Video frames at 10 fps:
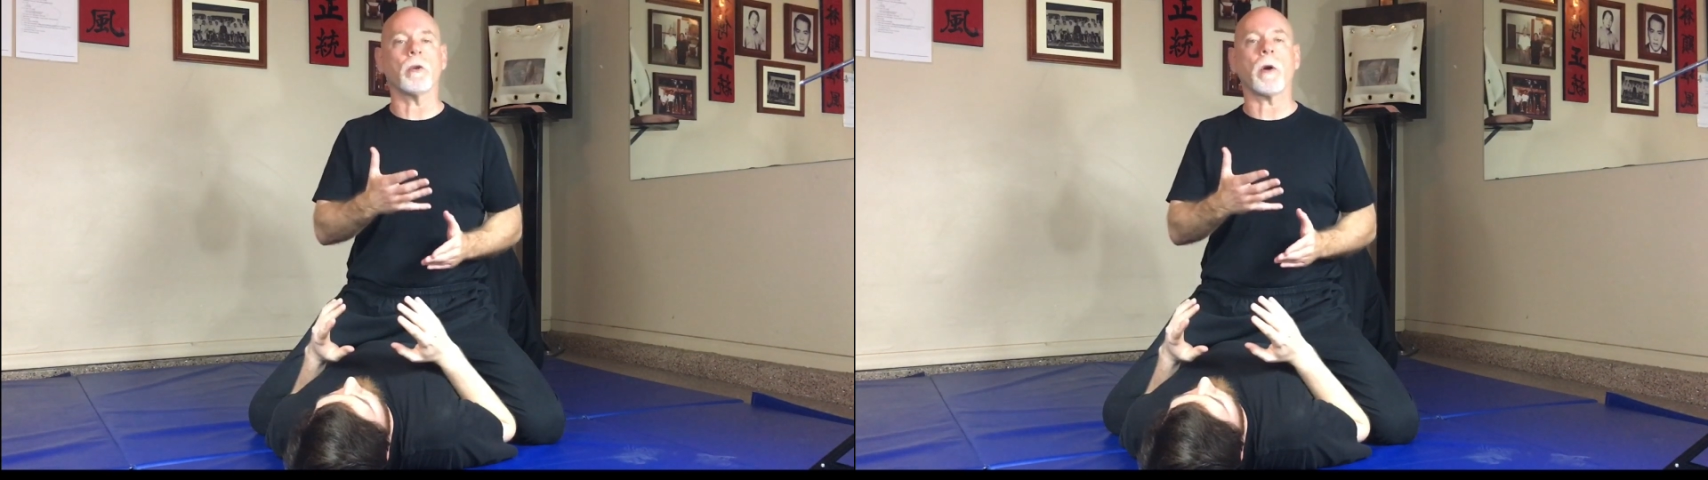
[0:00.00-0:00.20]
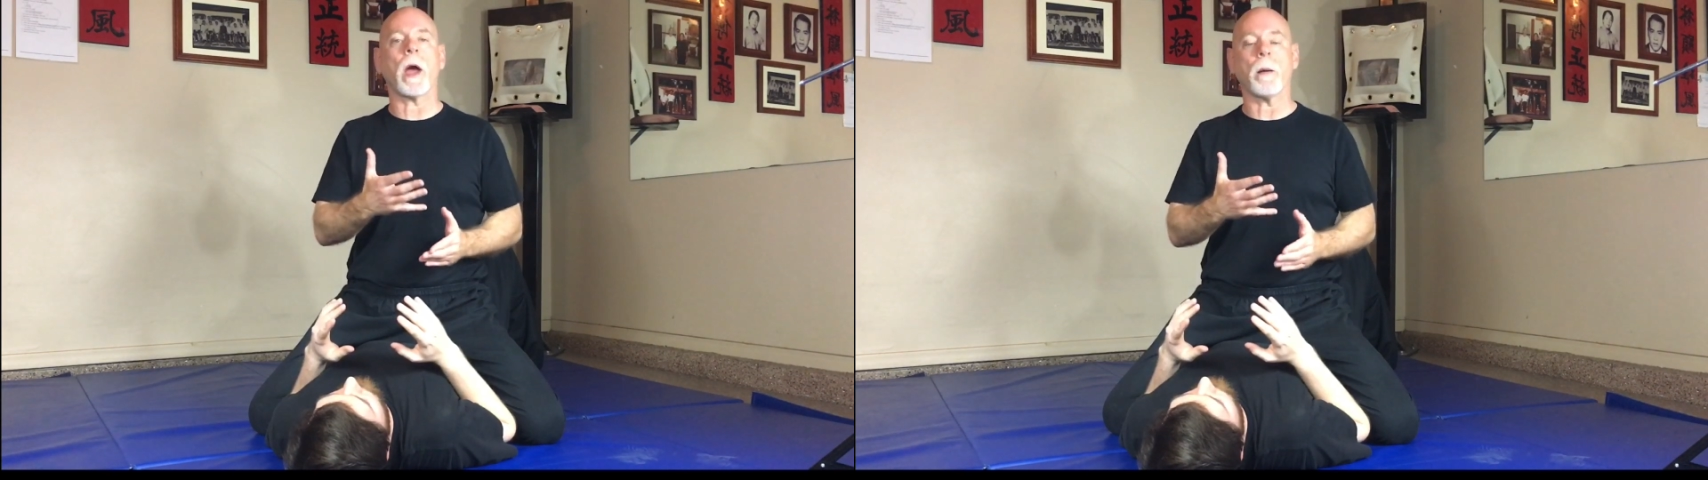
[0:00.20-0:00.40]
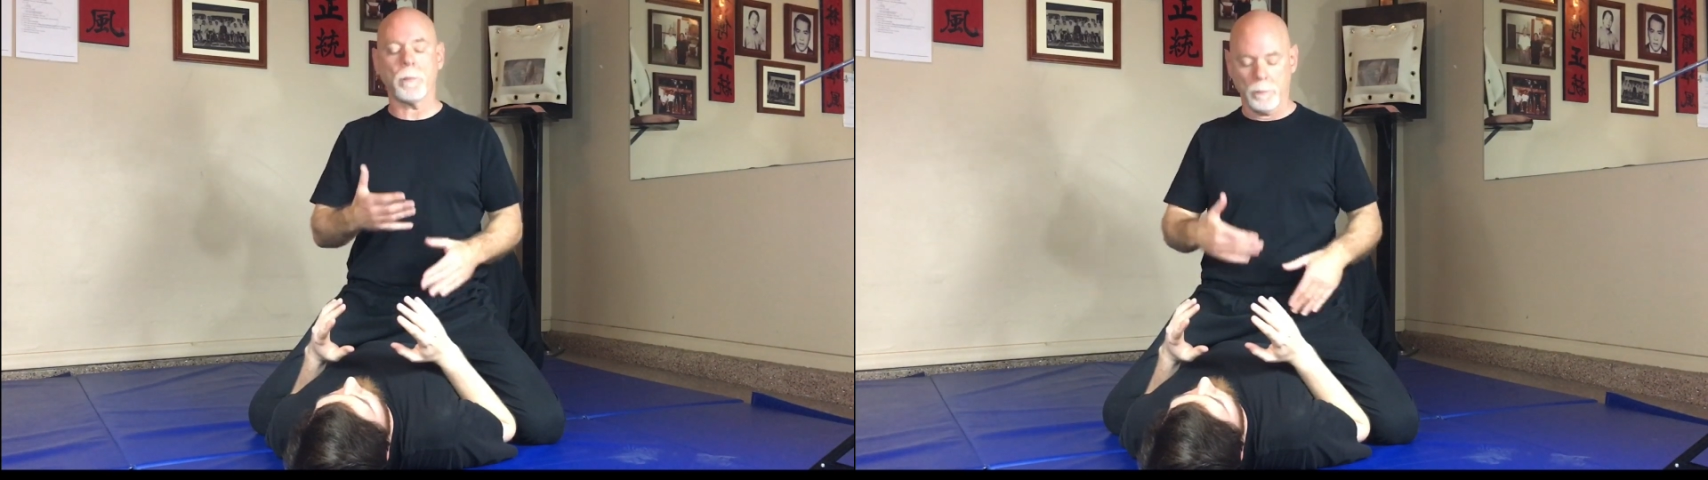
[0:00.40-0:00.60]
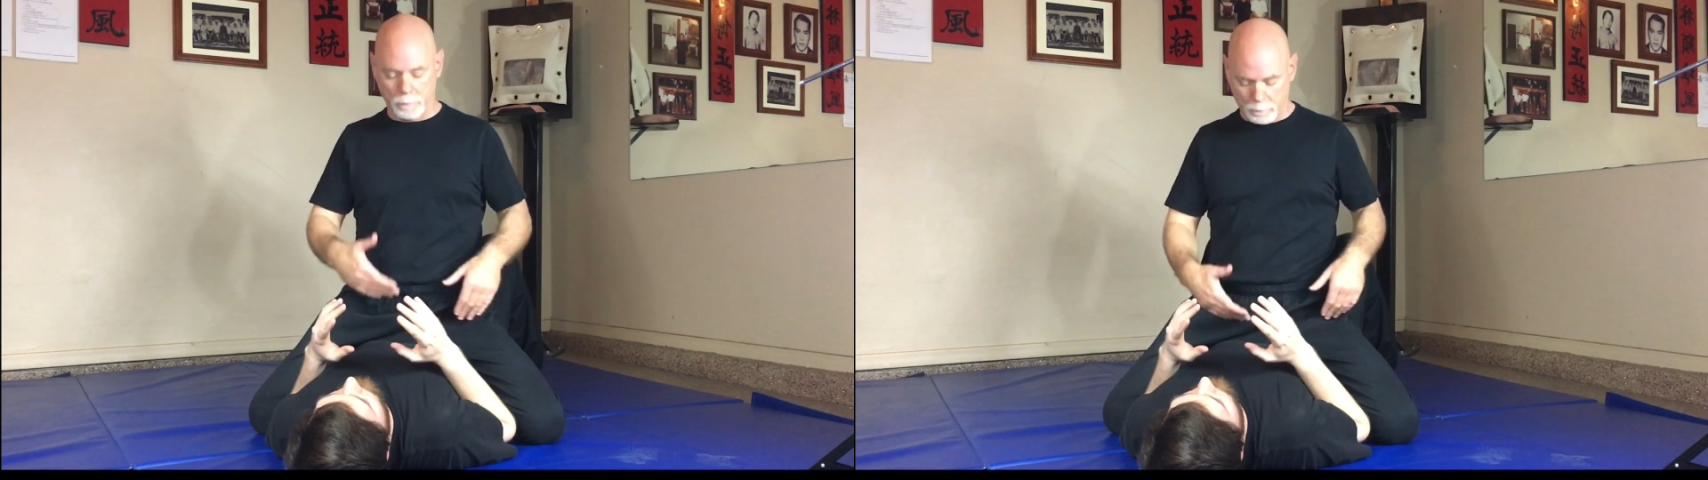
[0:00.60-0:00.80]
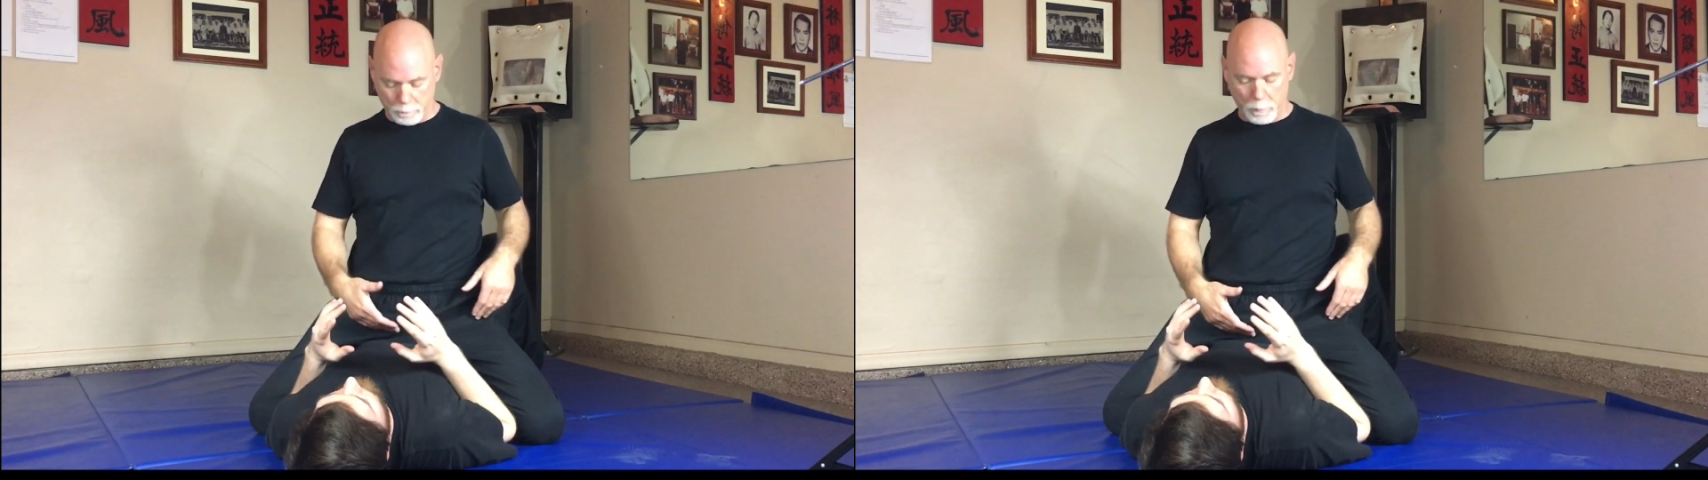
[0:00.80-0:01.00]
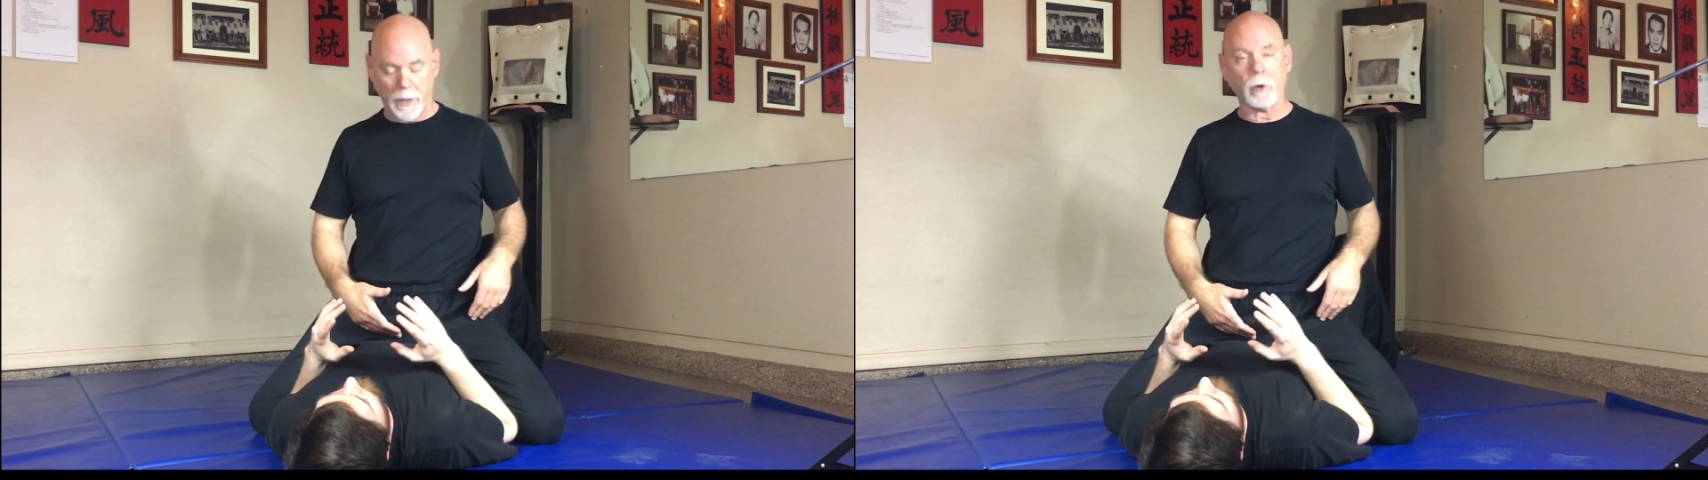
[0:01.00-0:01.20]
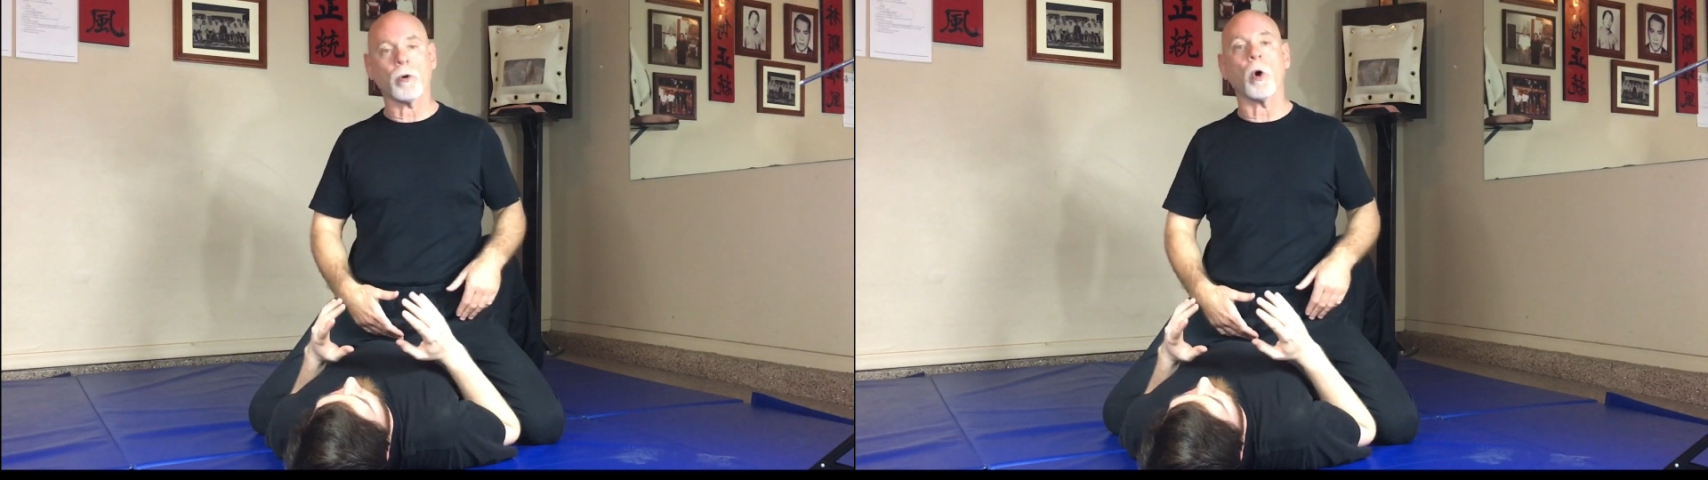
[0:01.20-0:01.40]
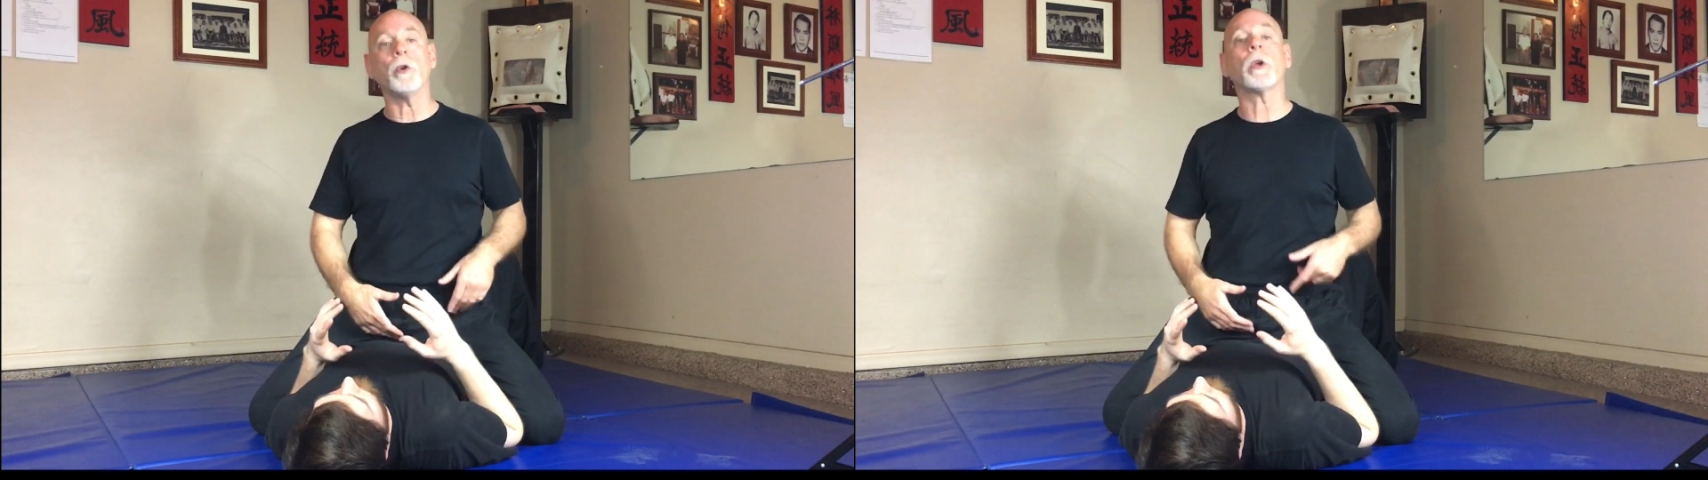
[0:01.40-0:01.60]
grab my groin,